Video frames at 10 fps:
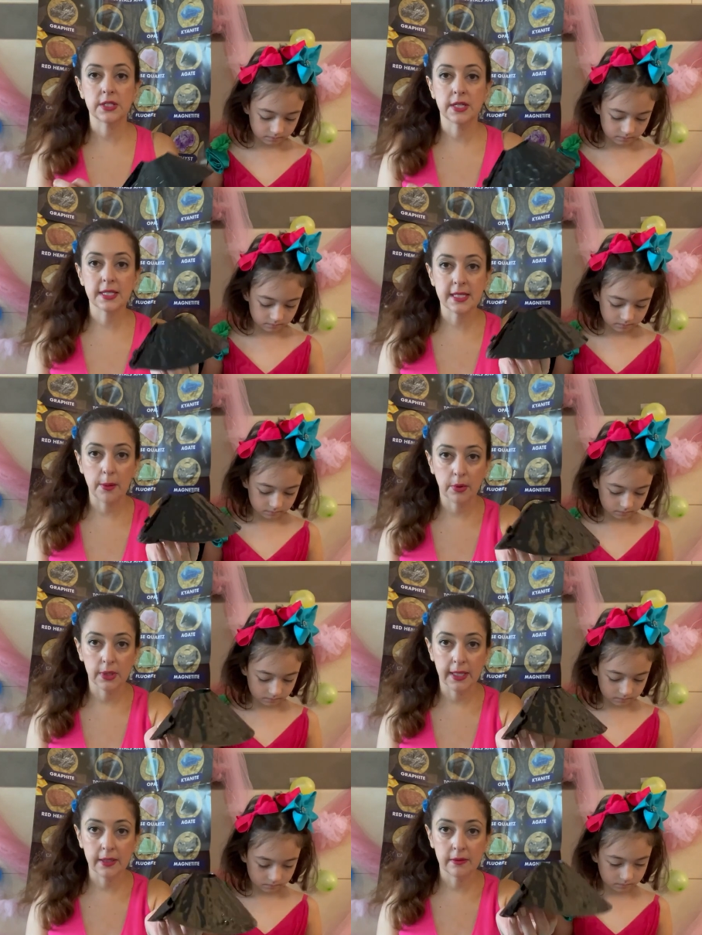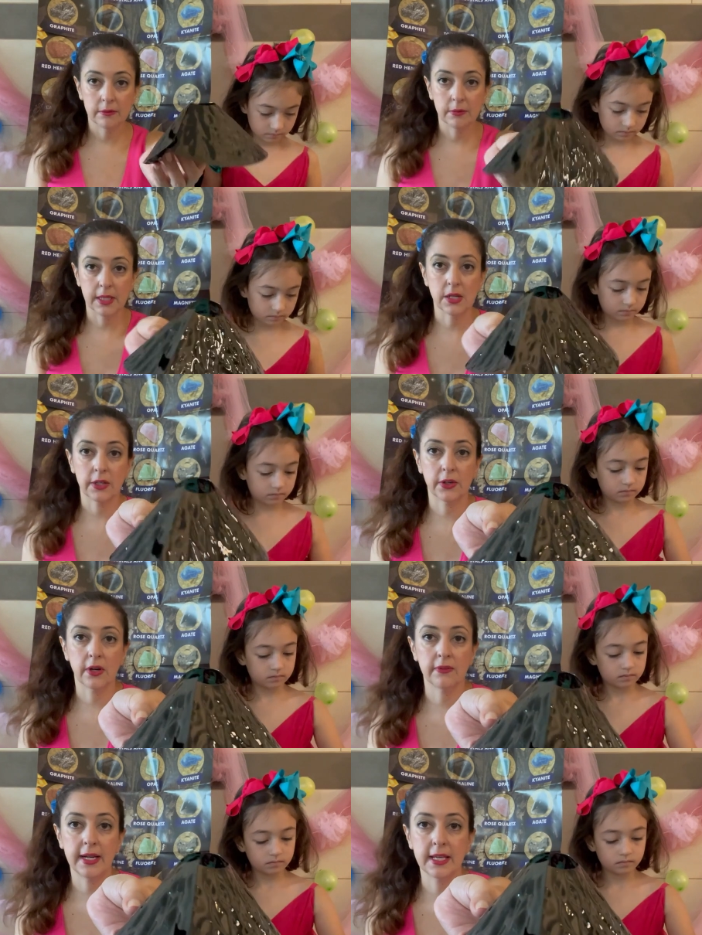Speaker 1: to assemble it. My daughter
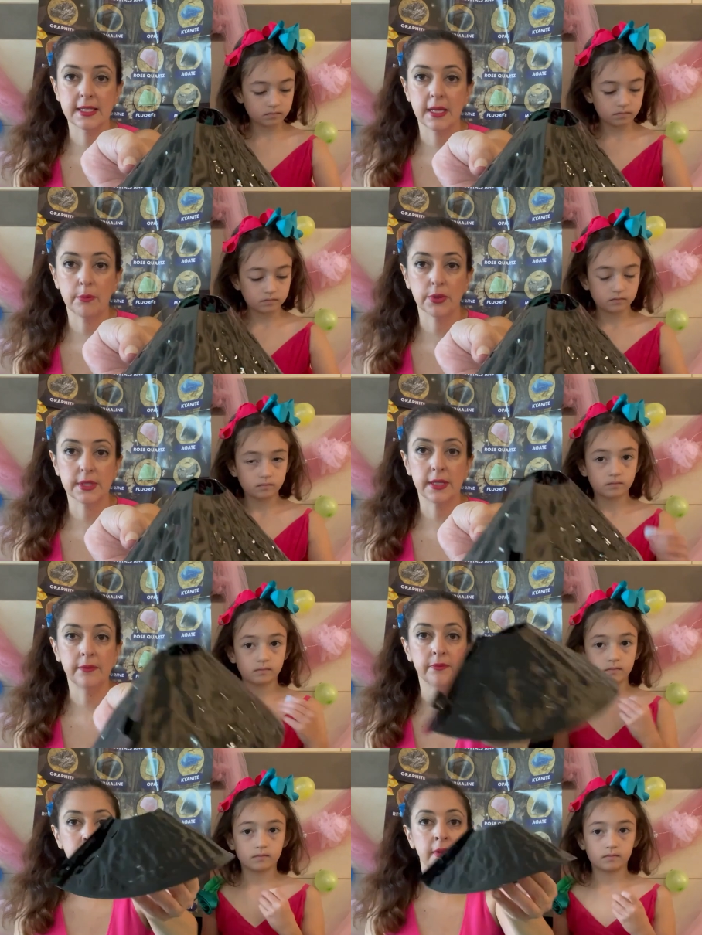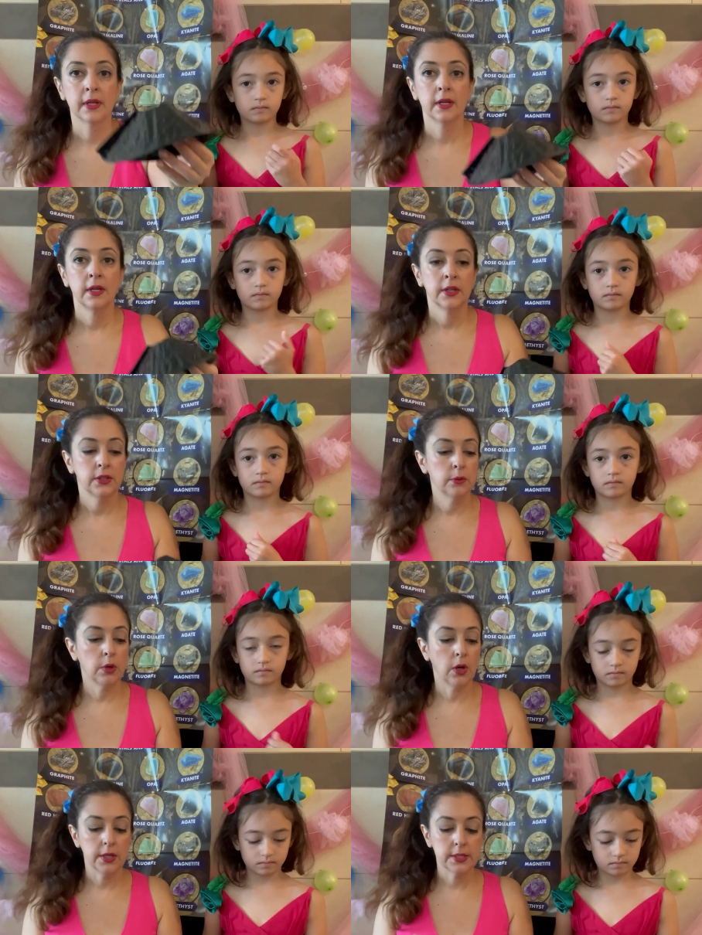already assembled it. You will
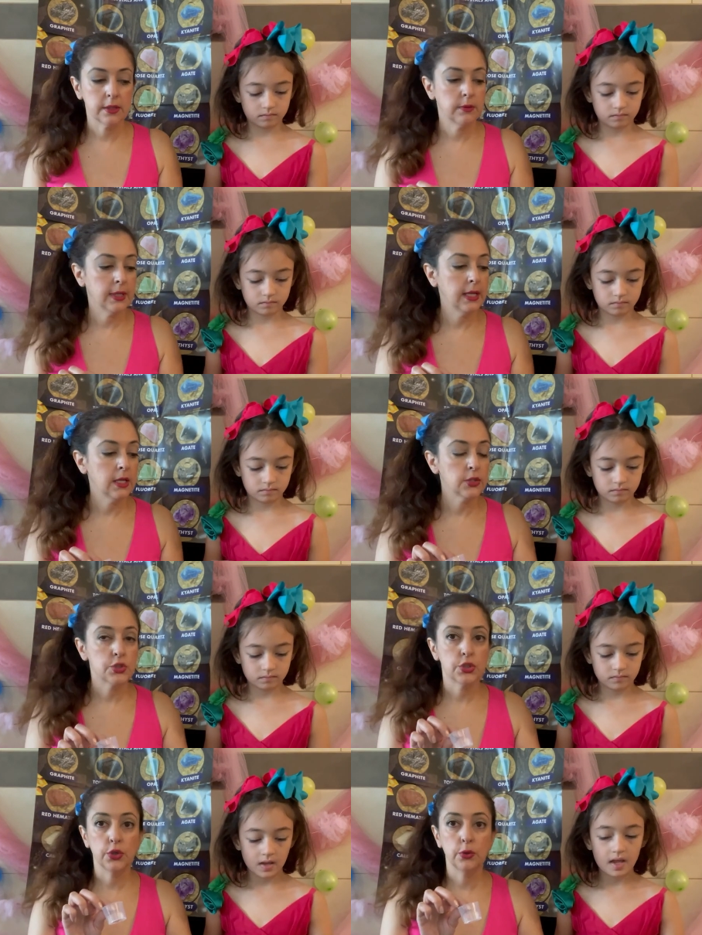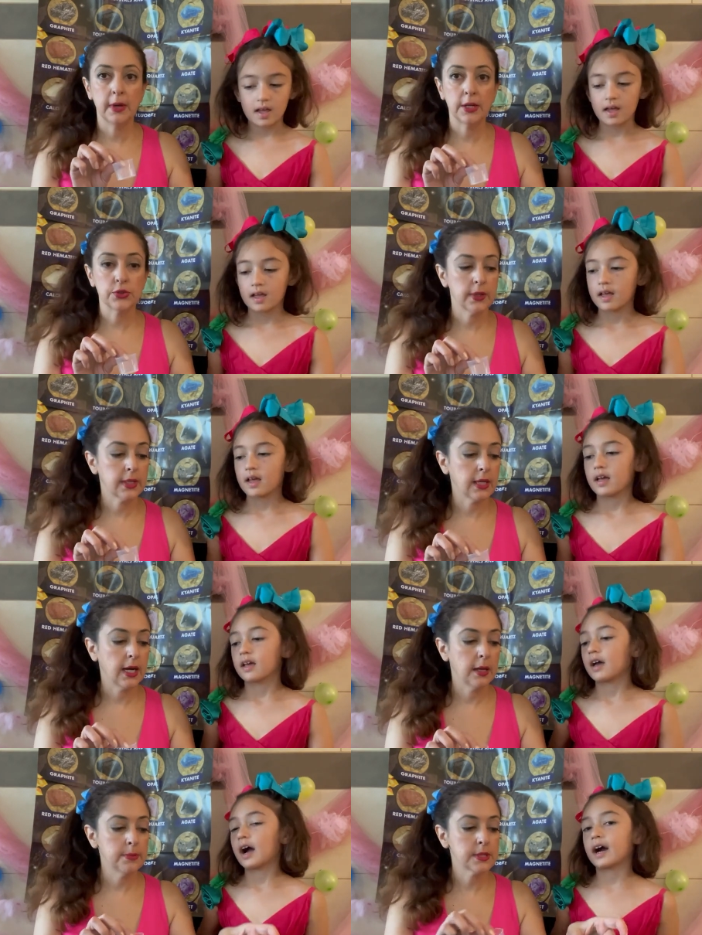also need 2 measuring
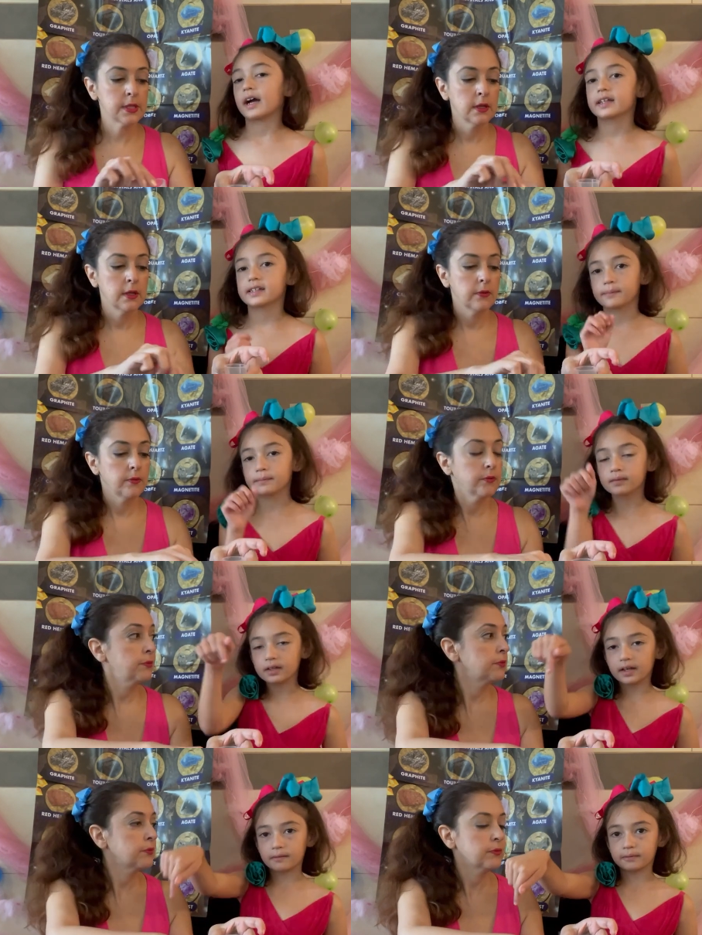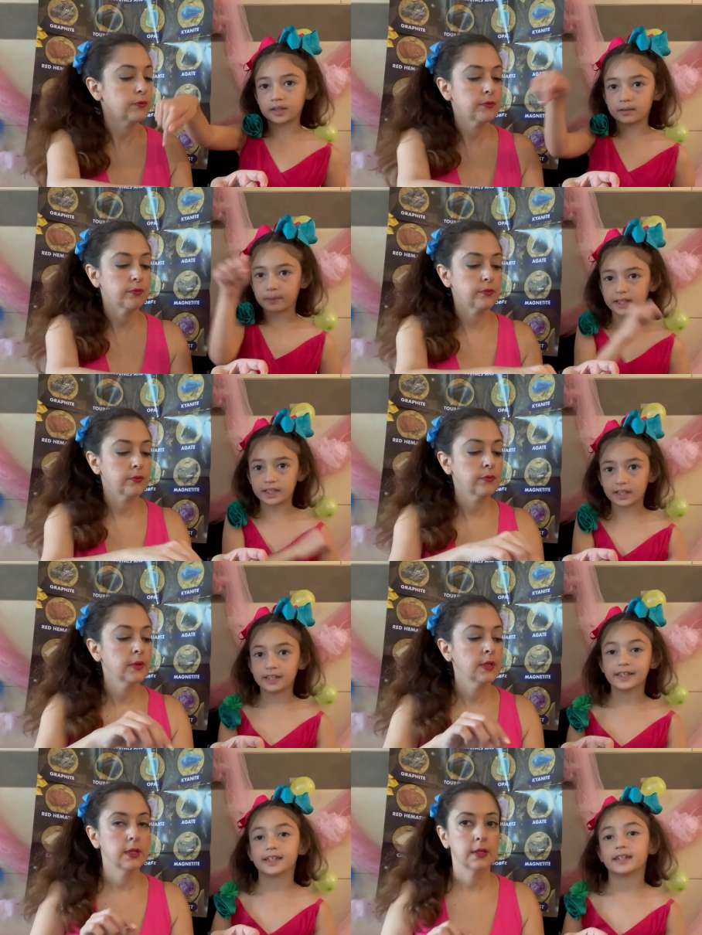cups.
Speaker 2: I assembled it in the
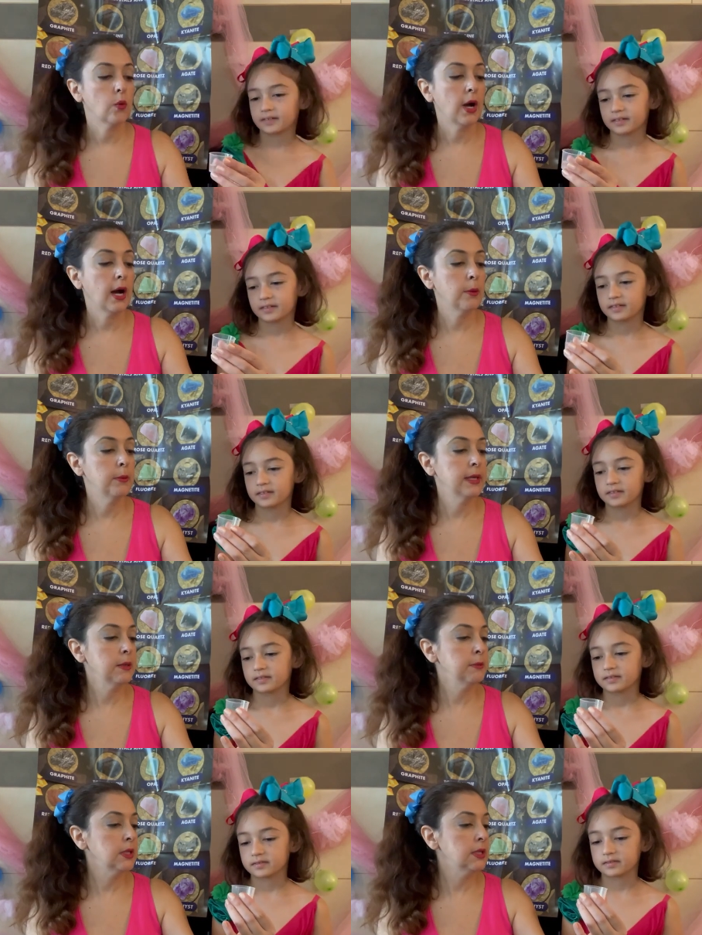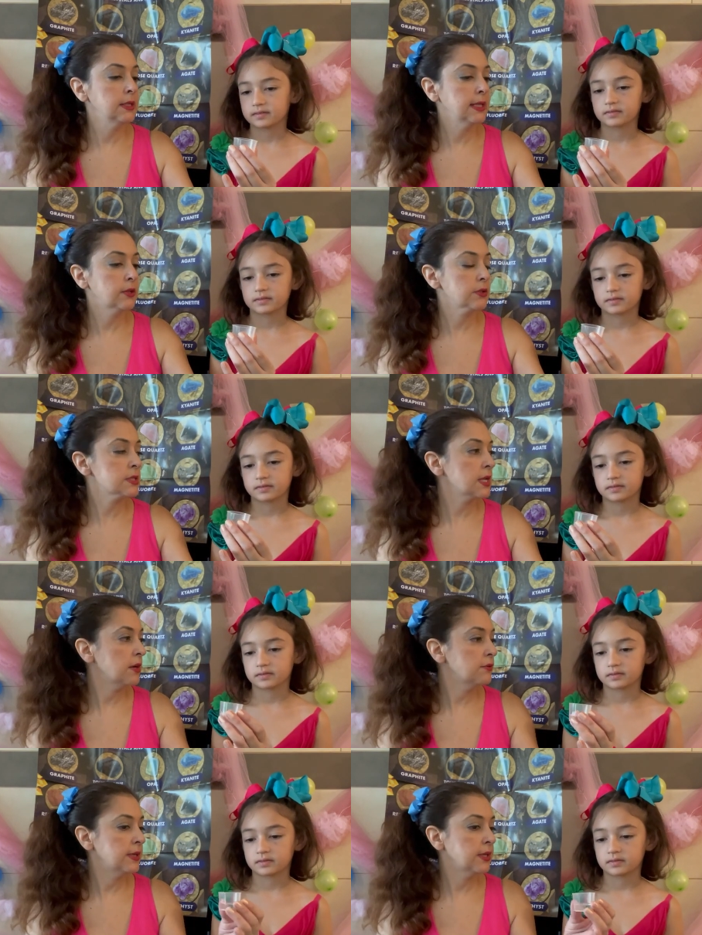beginning.
Speaker 1: How many milliliters
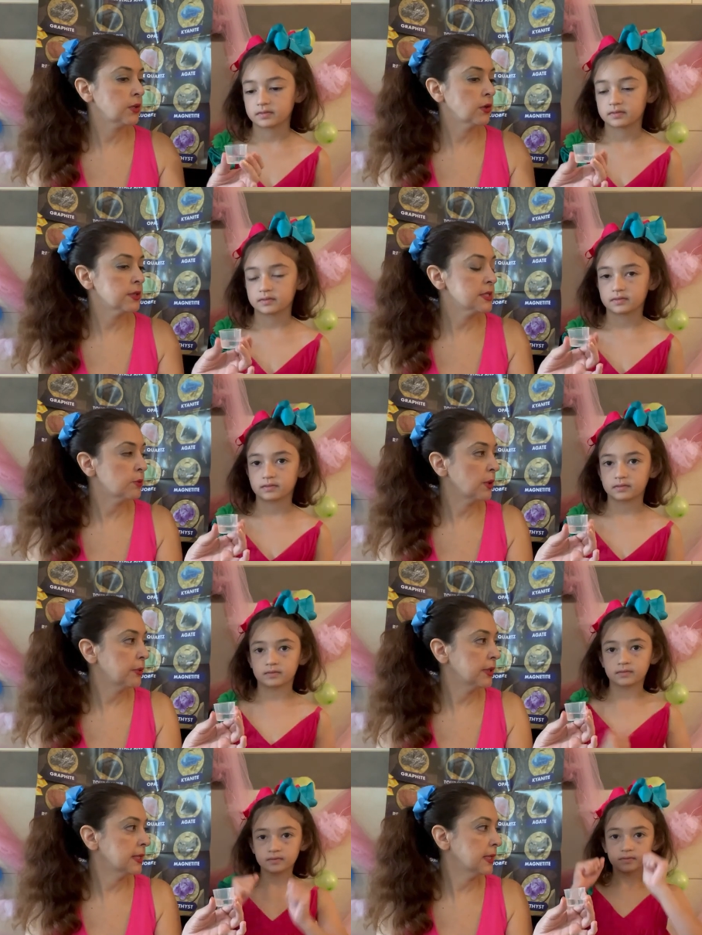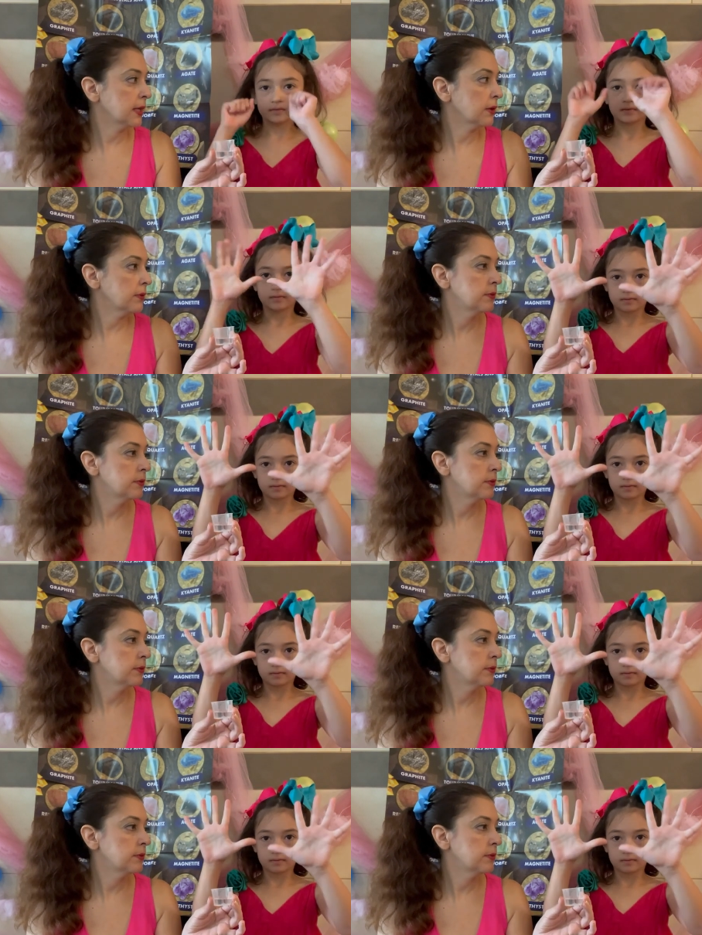of vinegar did we put in here?